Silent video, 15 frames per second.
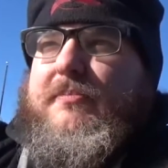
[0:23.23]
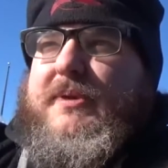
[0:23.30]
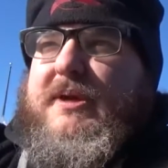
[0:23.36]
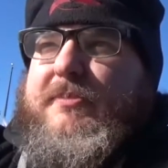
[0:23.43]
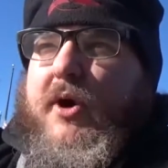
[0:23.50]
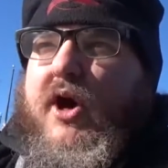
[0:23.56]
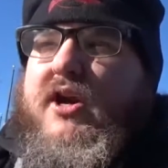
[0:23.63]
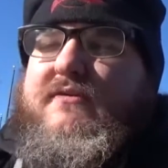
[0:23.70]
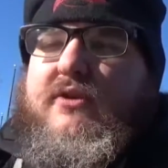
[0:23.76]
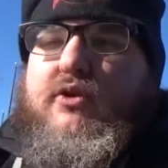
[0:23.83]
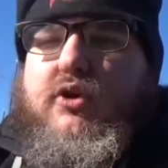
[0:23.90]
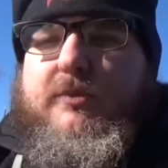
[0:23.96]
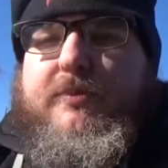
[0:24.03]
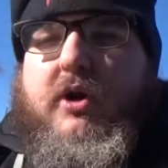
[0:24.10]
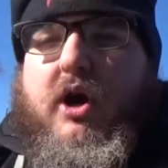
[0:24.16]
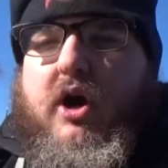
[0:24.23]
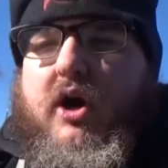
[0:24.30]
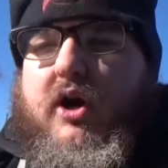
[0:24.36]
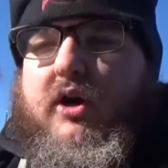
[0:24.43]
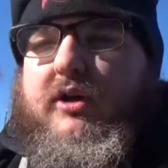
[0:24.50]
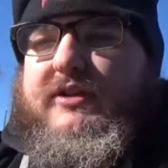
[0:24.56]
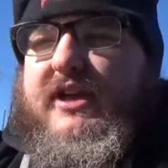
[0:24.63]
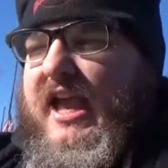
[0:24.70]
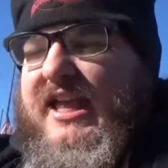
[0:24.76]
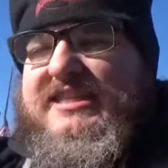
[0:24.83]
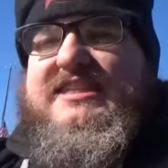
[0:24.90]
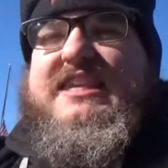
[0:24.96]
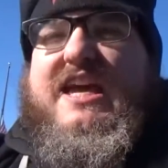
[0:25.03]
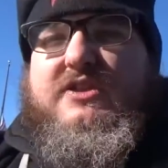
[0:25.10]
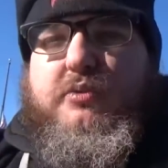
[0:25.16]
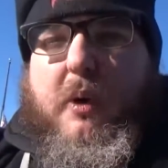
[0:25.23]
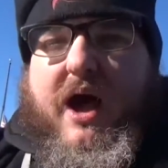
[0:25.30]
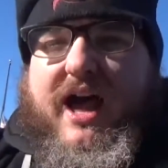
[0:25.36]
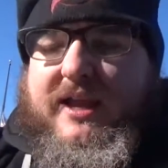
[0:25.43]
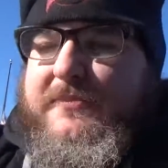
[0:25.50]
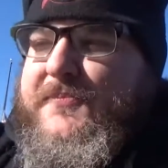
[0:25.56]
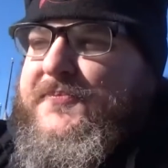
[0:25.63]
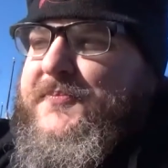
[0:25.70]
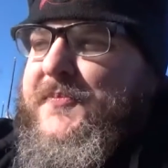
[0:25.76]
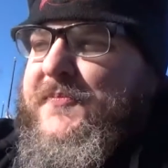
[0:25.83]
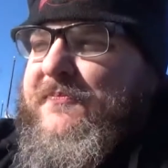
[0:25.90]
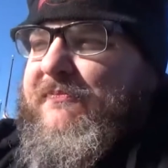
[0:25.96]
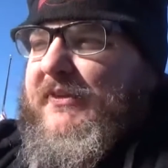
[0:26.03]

be a part of a group called NCSY.